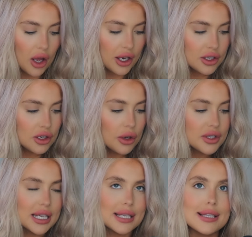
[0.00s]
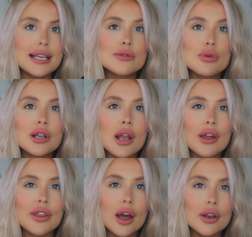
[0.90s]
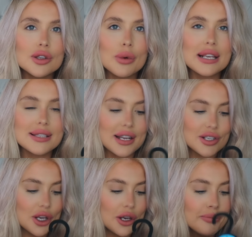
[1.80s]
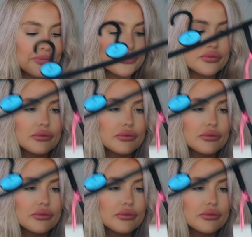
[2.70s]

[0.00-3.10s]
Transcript: I noticed these were in like the underwear section,